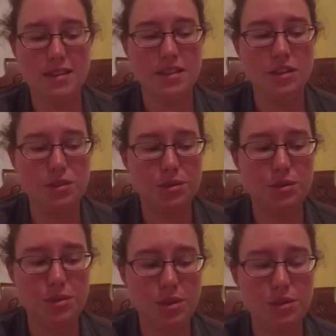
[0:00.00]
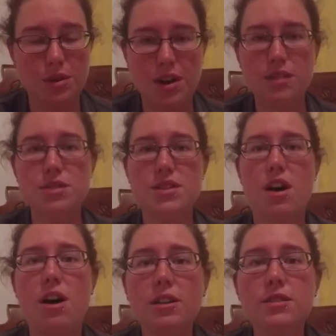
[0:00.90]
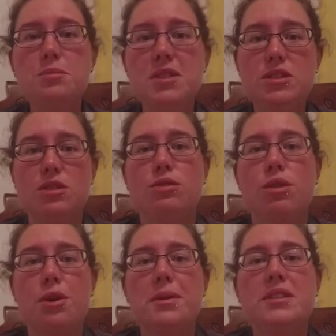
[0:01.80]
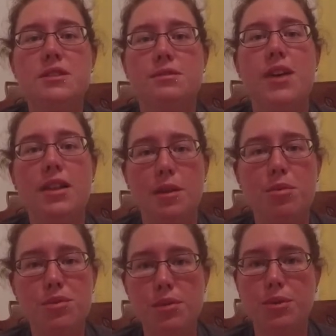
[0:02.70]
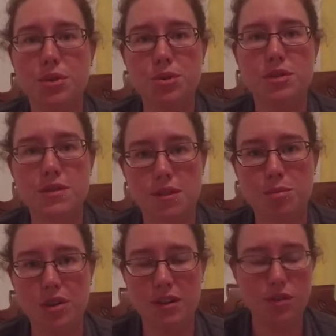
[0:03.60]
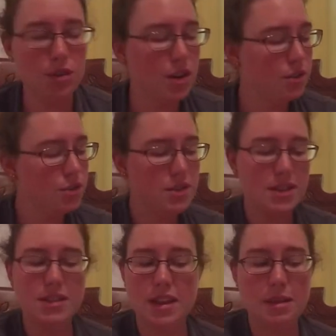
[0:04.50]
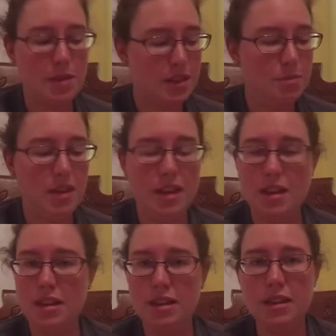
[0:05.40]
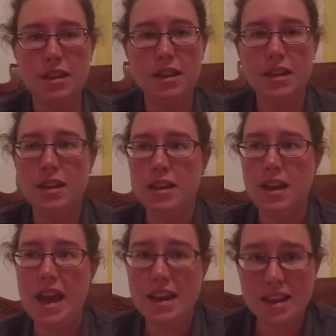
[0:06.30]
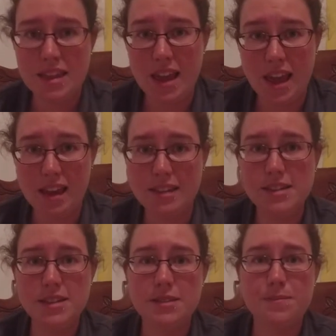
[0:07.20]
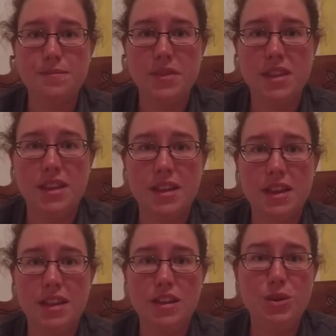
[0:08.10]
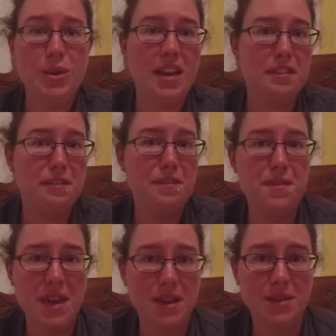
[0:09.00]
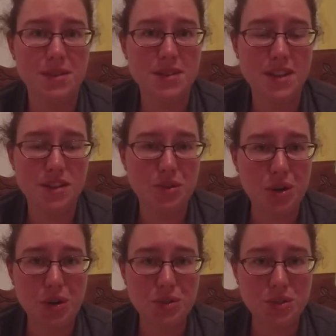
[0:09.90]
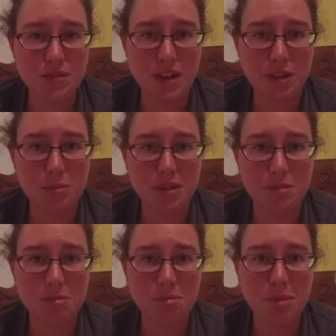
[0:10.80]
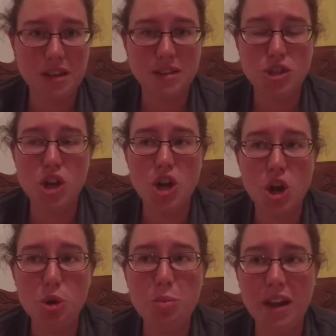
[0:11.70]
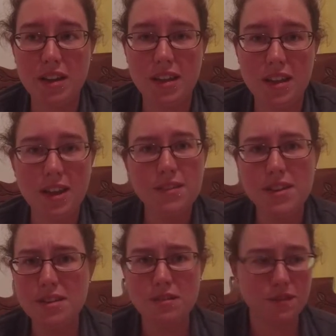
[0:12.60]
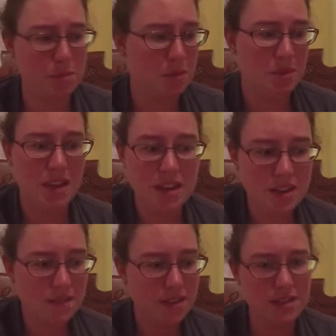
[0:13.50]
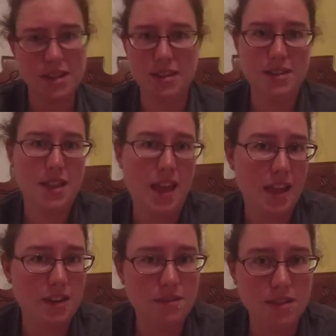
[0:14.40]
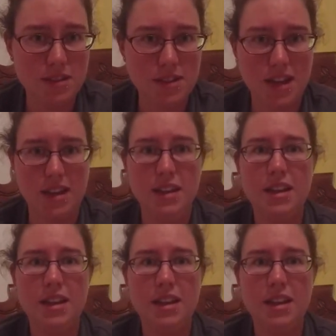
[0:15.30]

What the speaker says: Your characters, all of them, need to grow and develop throughout the course of the book. If your character is the same at the beginning and at the end, you have failed in your character development. Because nobody, even from the beginning of the day to the end of the day,